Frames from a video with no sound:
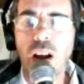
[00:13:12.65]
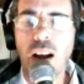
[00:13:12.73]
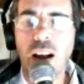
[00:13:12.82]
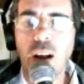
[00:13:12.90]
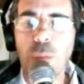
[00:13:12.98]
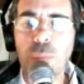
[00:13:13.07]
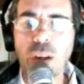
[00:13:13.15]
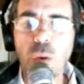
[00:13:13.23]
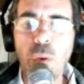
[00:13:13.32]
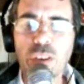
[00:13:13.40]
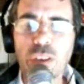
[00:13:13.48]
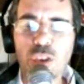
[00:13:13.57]
not quite
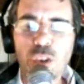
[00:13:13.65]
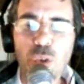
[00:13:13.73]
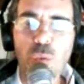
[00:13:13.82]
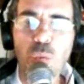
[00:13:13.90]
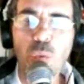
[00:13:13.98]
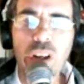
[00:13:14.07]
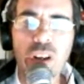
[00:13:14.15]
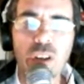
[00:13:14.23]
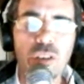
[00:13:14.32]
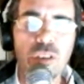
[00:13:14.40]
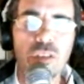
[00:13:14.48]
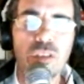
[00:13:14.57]
sure where
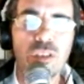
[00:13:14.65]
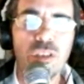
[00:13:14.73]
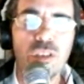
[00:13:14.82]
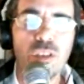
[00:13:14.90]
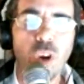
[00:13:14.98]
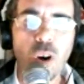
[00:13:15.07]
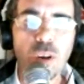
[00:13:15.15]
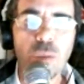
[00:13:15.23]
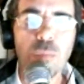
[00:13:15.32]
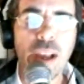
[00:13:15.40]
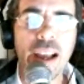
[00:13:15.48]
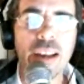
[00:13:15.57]
dark
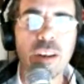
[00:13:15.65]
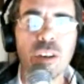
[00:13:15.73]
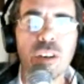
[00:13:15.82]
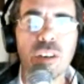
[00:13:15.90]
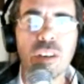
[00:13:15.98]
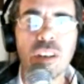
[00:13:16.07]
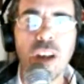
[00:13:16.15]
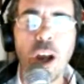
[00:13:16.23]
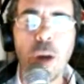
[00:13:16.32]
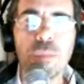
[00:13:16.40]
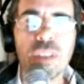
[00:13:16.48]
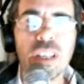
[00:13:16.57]
matter
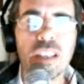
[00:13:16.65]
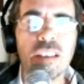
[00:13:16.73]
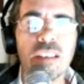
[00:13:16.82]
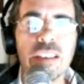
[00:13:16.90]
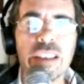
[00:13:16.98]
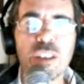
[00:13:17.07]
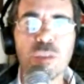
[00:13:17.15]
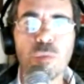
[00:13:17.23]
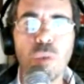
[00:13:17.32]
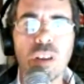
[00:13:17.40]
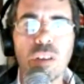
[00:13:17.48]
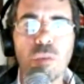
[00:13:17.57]
comes into this.
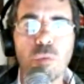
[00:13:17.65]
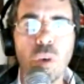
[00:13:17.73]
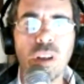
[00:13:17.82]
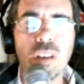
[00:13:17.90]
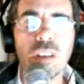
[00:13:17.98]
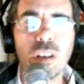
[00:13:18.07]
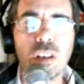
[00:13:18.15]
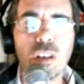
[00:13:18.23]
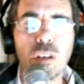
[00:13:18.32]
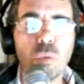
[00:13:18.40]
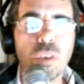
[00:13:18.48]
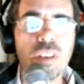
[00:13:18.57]
What's
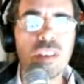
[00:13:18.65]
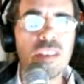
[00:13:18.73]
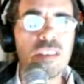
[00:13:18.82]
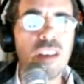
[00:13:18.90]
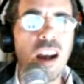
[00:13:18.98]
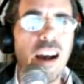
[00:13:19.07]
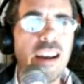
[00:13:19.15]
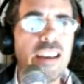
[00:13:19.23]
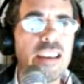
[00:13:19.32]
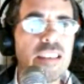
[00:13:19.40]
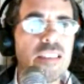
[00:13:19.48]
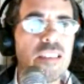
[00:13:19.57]
the
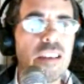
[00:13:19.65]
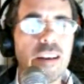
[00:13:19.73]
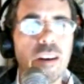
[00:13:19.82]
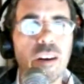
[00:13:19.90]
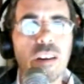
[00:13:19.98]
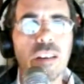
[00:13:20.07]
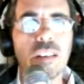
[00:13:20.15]
tie-in there?